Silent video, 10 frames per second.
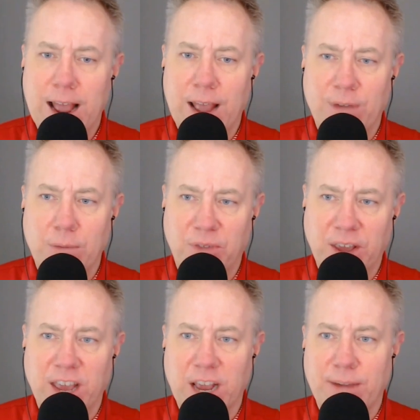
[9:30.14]
If I'm
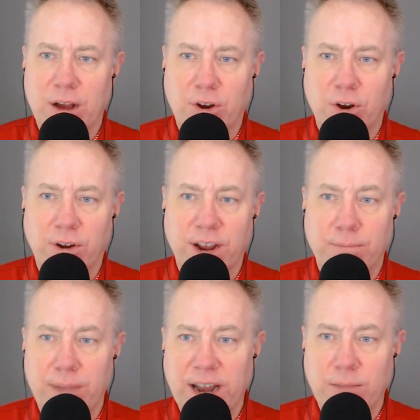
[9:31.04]
thinking about Kirk in a
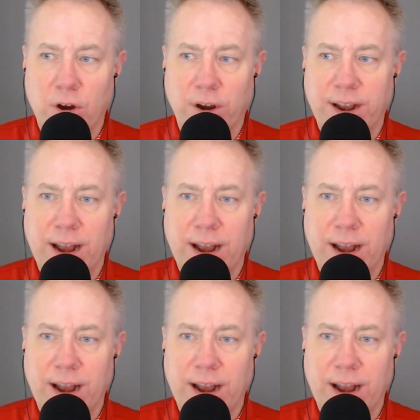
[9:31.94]
betting market,